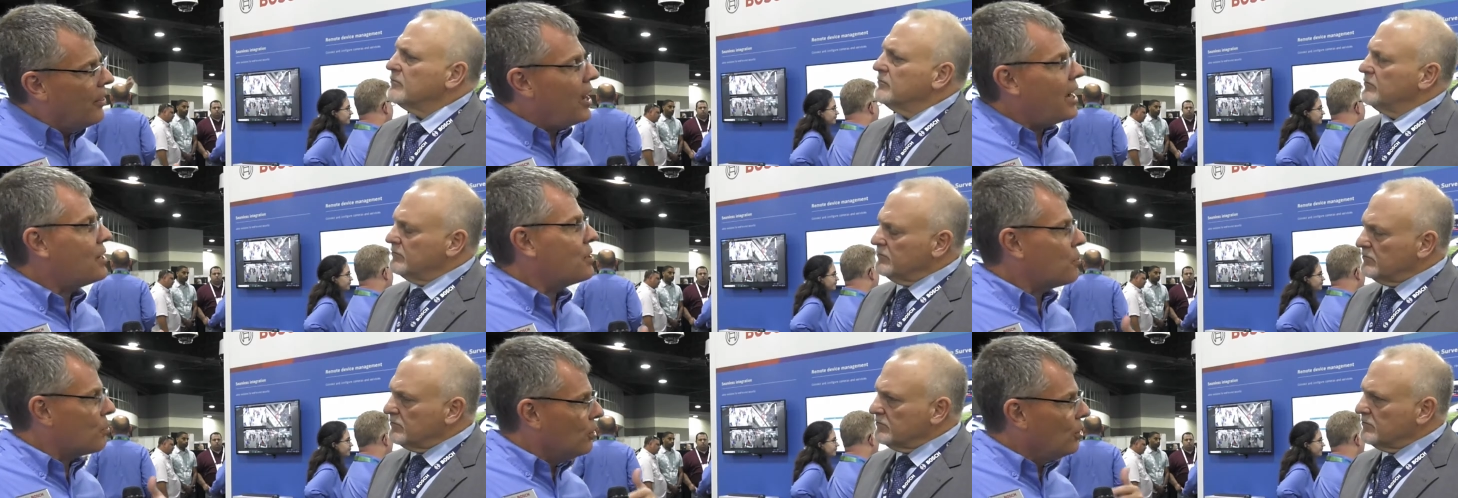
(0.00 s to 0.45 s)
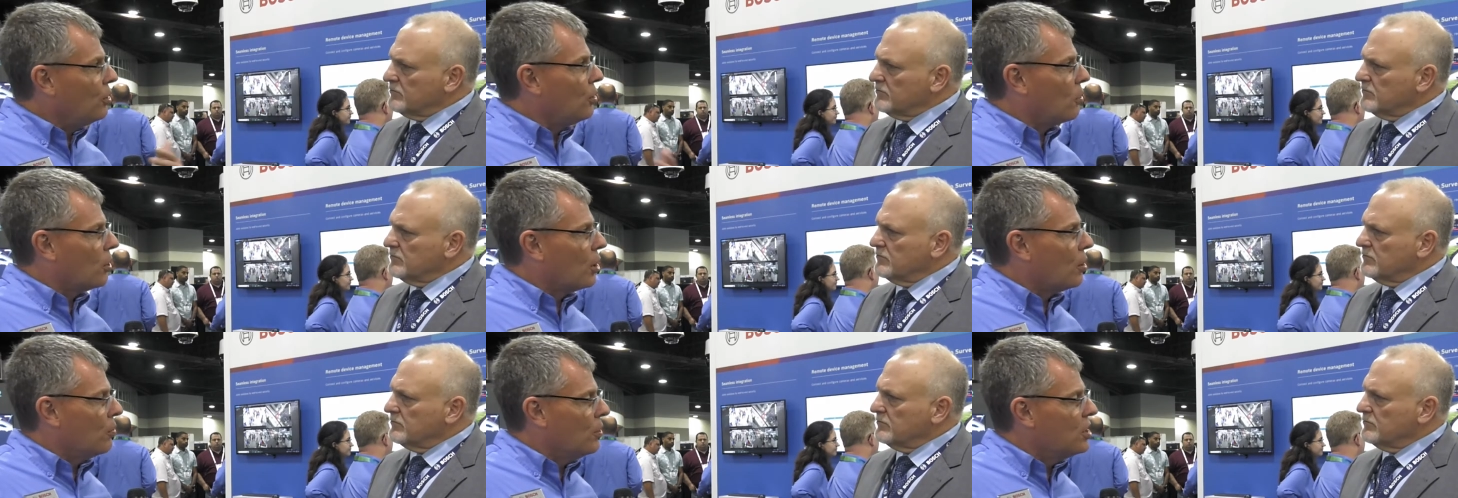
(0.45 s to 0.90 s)
Speaker 1: that's really
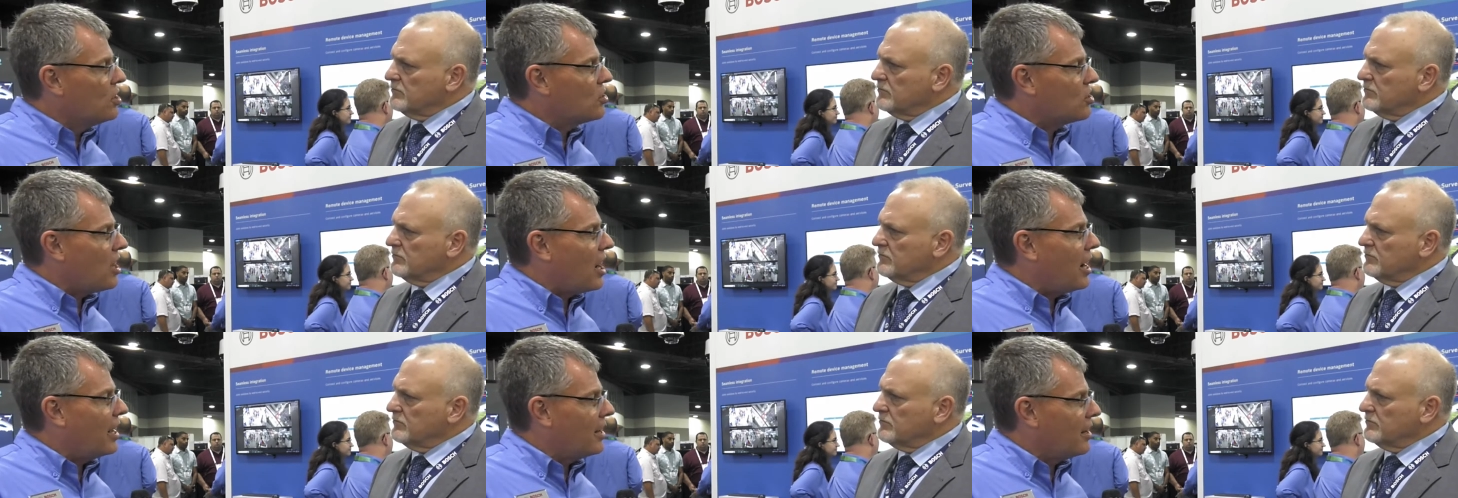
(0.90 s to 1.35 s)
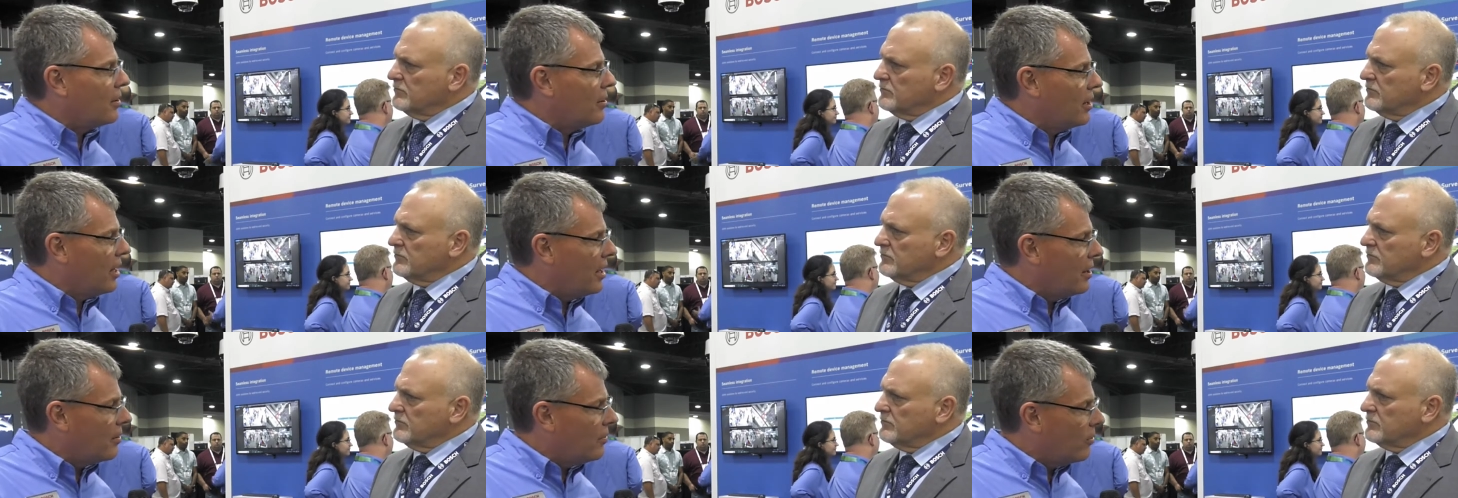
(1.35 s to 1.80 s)
where we shine and,
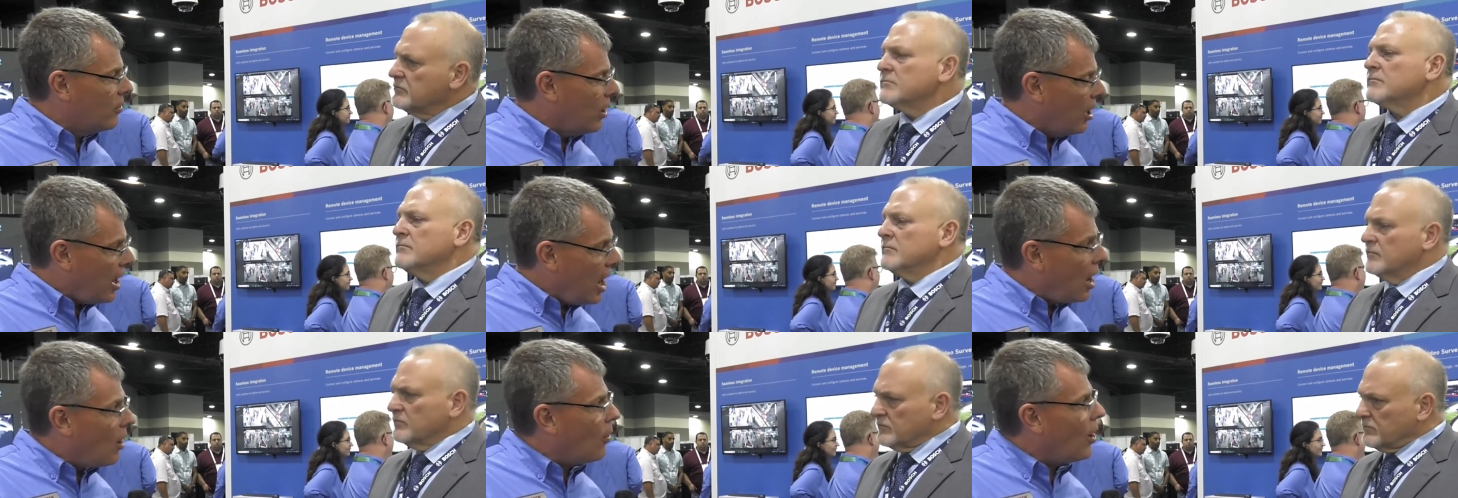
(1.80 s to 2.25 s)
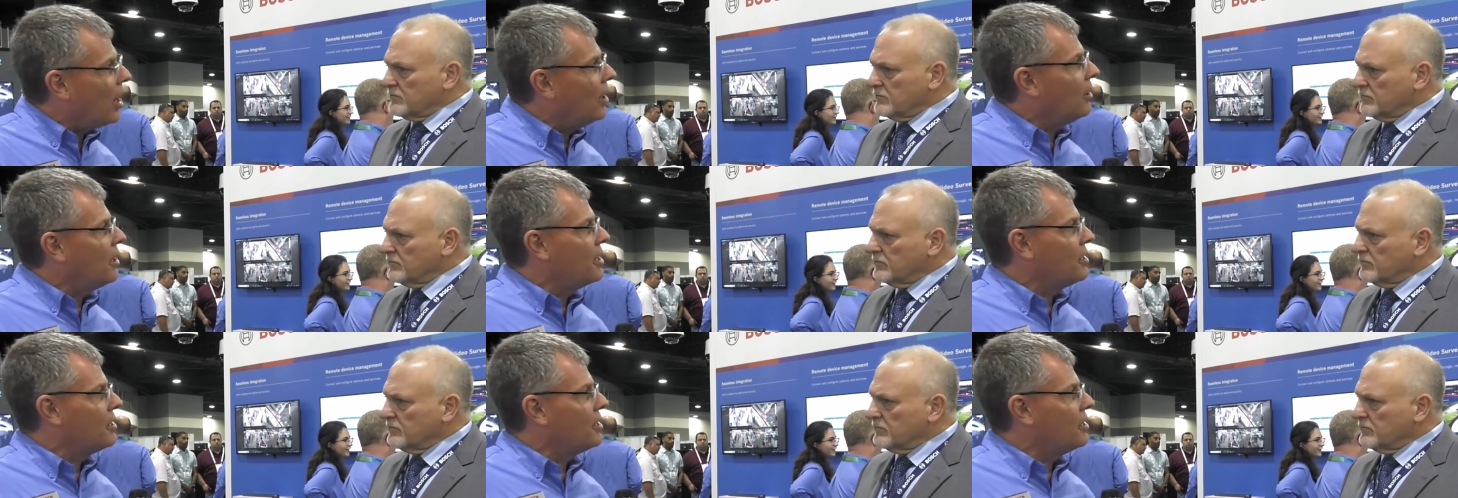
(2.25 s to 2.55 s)
and how I